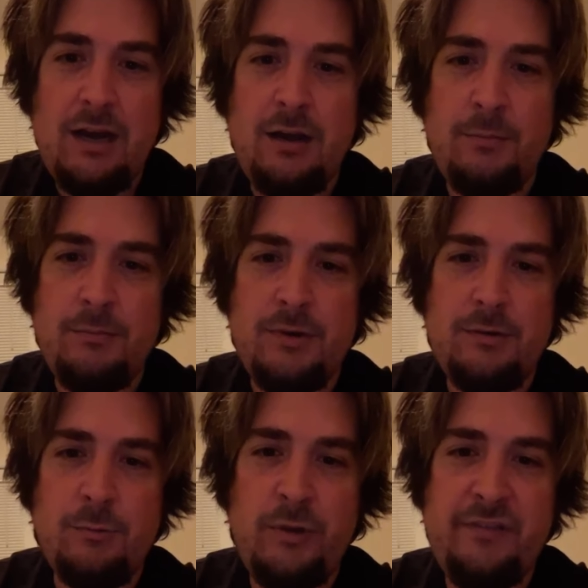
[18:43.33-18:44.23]
Um,
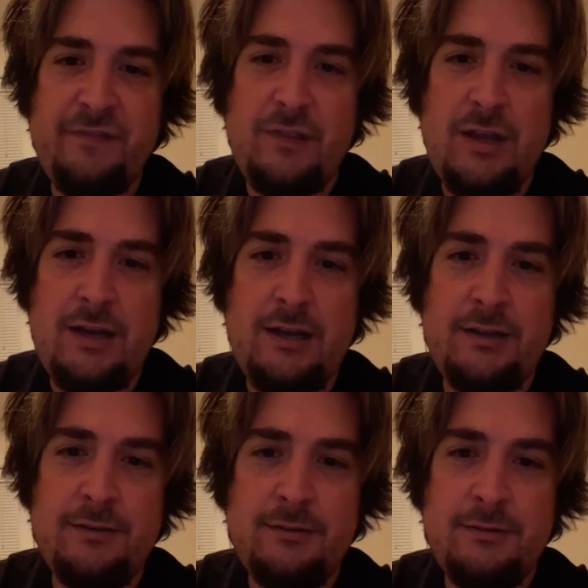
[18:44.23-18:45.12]
we
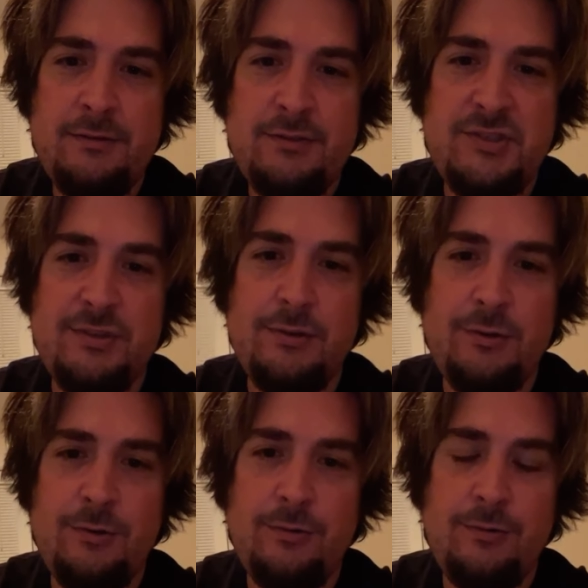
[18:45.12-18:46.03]
fly
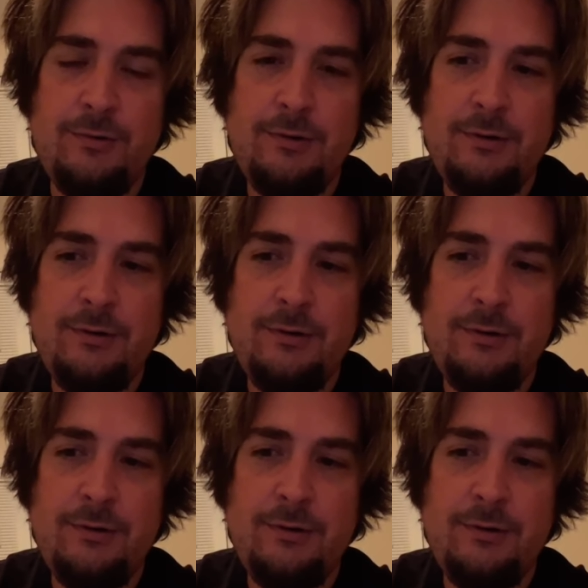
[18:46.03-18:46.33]
to